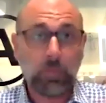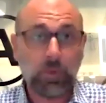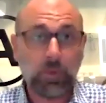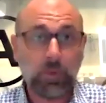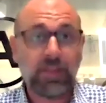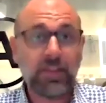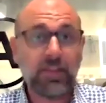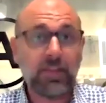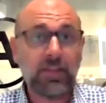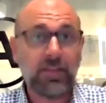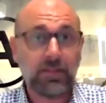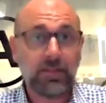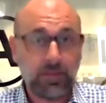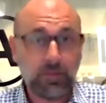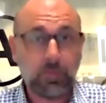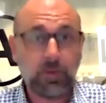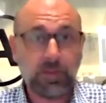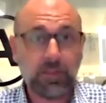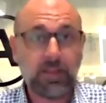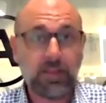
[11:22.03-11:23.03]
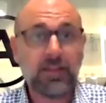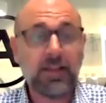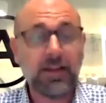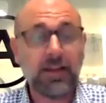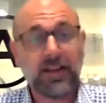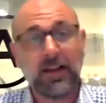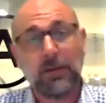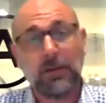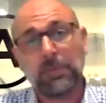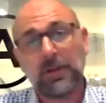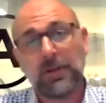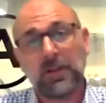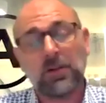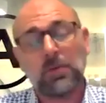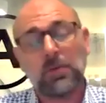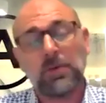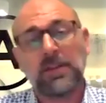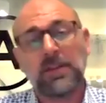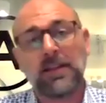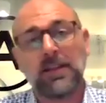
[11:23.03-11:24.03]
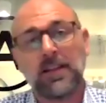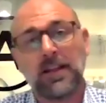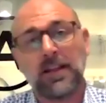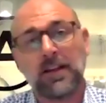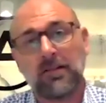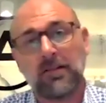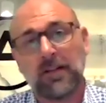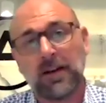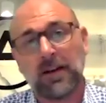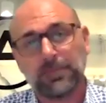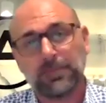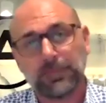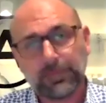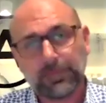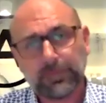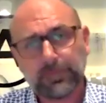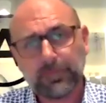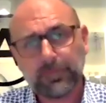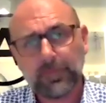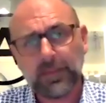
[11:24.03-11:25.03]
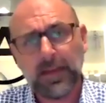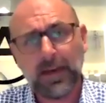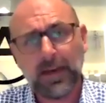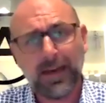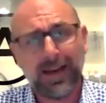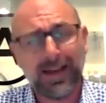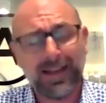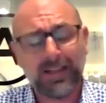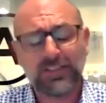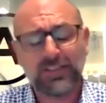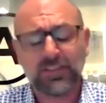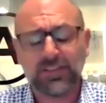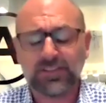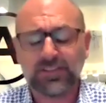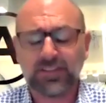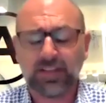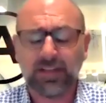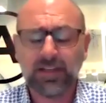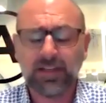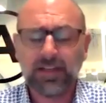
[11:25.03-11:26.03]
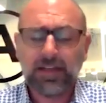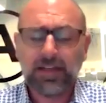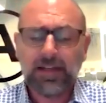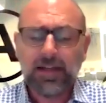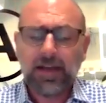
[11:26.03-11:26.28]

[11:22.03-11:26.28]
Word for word: within, within their company or within their um, uh, agency.